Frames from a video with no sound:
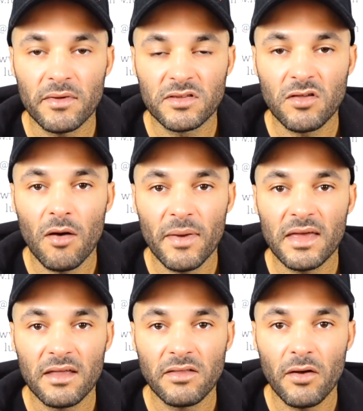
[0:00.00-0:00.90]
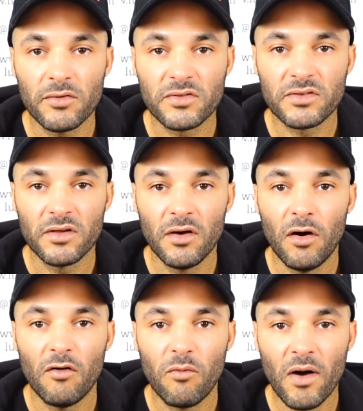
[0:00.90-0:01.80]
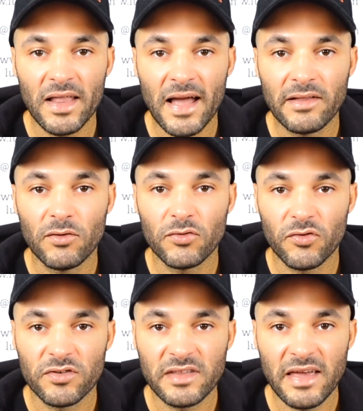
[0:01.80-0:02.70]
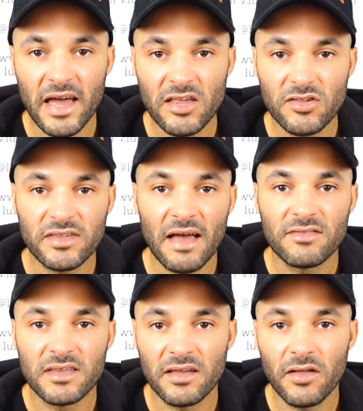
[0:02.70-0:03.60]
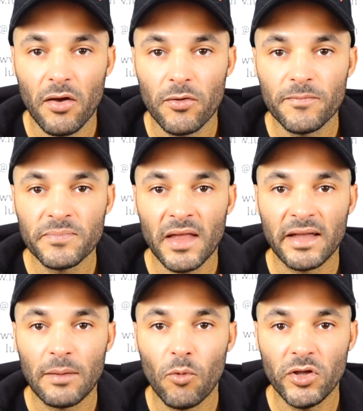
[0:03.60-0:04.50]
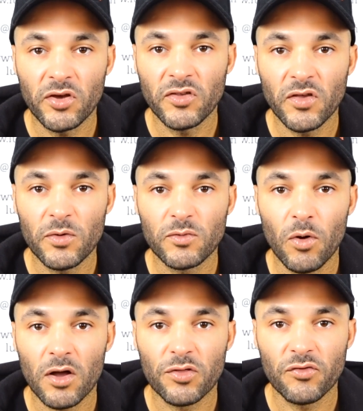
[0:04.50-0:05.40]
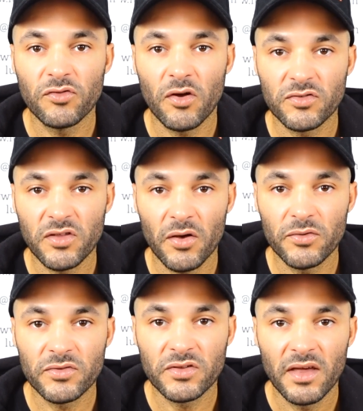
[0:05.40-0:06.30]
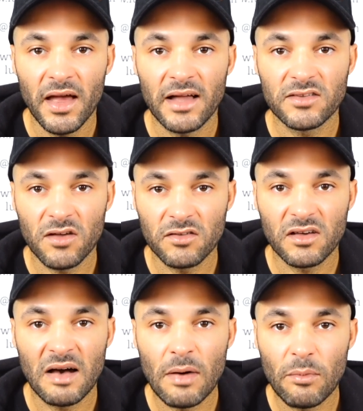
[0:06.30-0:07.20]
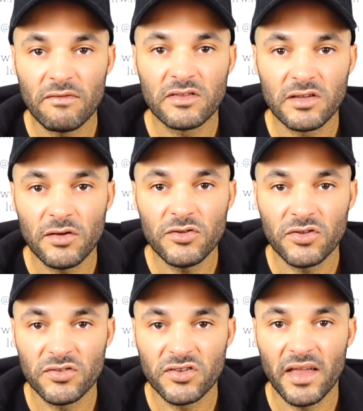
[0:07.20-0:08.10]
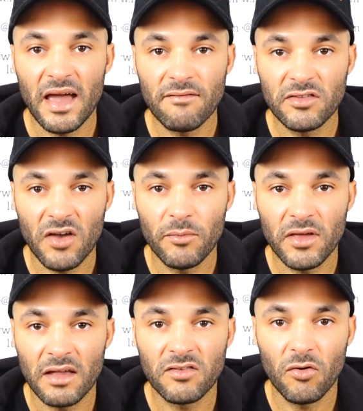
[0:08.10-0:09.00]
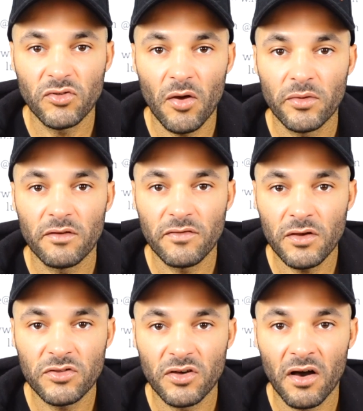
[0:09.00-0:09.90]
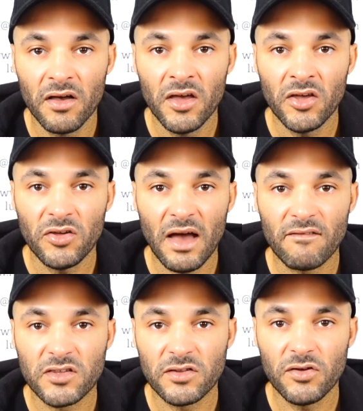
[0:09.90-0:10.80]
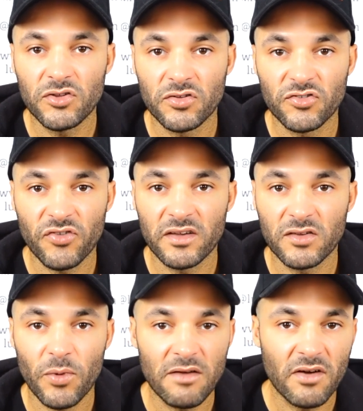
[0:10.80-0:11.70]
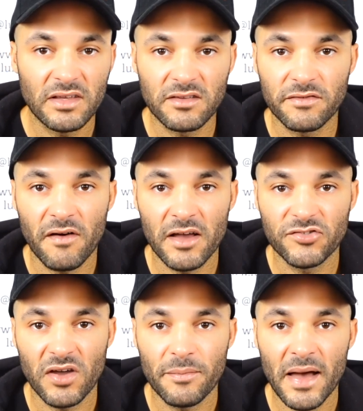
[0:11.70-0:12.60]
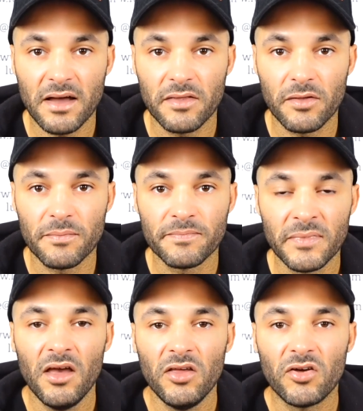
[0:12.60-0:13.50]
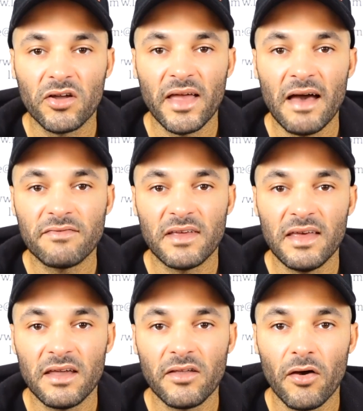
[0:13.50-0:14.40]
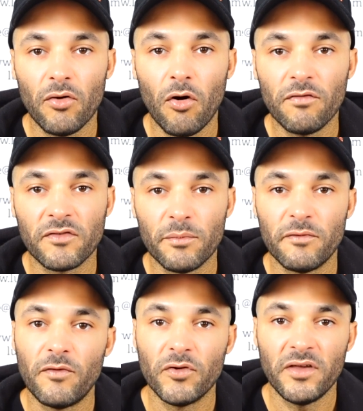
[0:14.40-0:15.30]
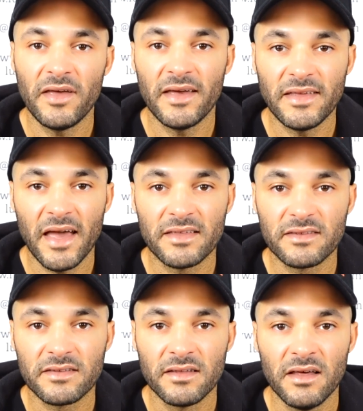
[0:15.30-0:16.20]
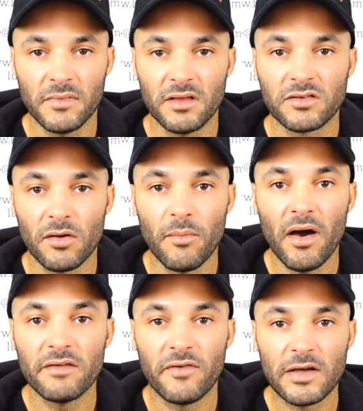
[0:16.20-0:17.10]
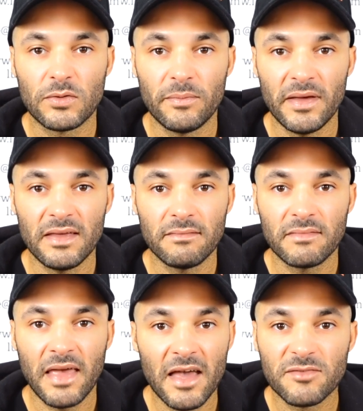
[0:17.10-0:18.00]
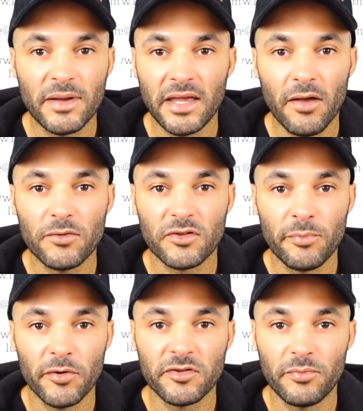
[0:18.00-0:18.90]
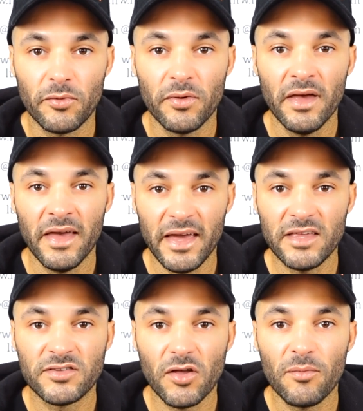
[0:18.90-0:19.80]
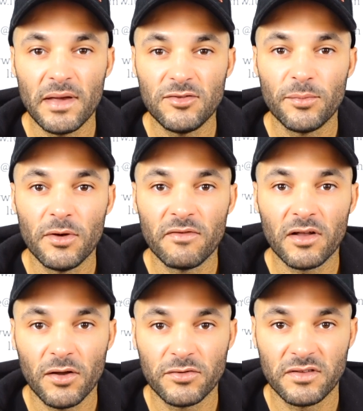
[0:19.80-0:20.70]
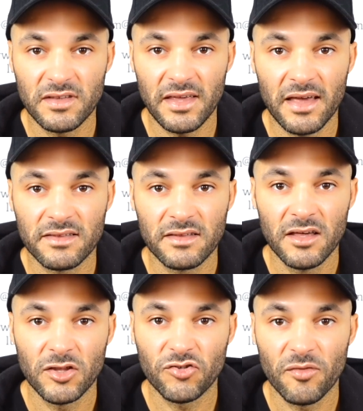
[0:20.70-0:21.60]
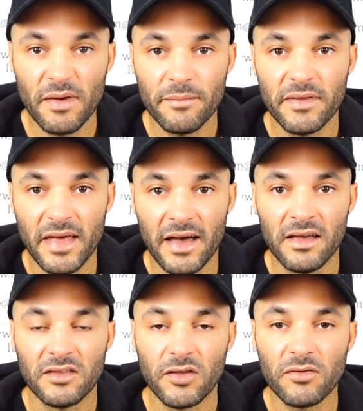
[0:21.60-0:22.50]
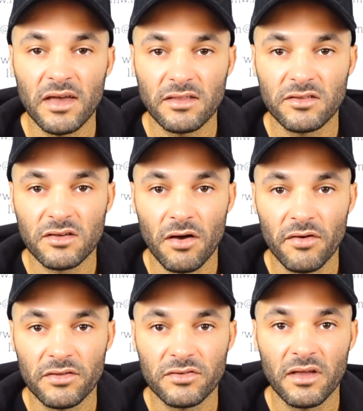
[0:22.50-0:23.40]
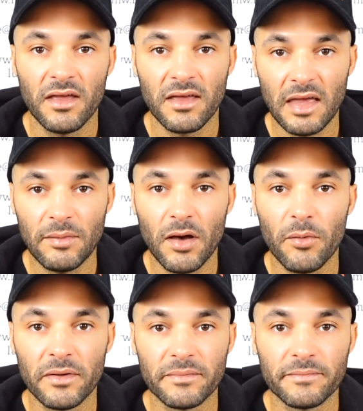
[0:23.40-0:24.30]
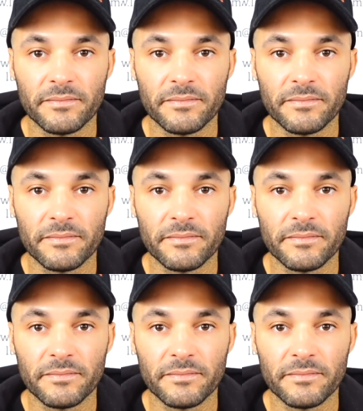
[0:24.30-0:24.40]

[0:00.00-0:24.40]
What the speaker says: Start making notes of why landlords or estate agents have said no. And then what you can do is work through those notes and start to come up with a solution so that every time you get told no in the future, you have a solution straight away ready to fire straight back at them. You're going to have to hear no often before you hear yes. So my advice would be get as many no's as possible. Each no means you're moving closer to yes. Just remember that. Don't get discouraged. Keep going.